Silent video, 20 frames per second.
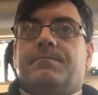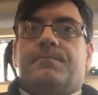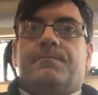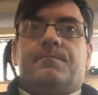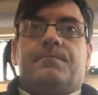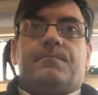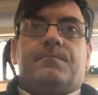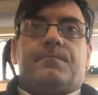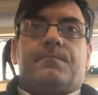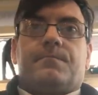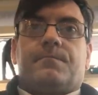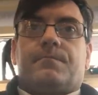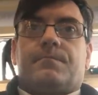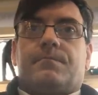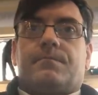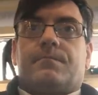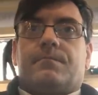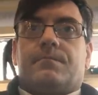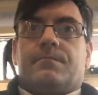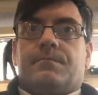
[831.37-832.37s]

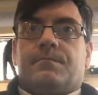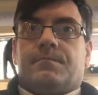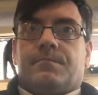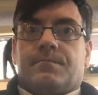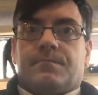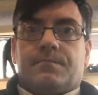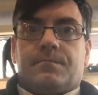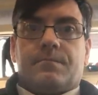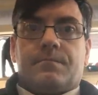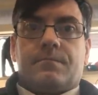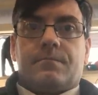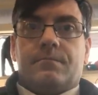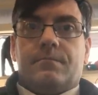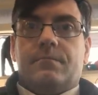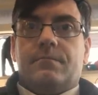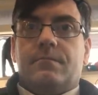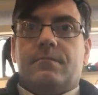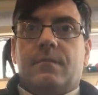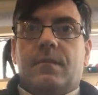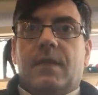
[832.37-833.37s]

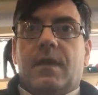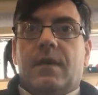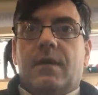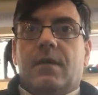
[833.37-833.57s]
(silence)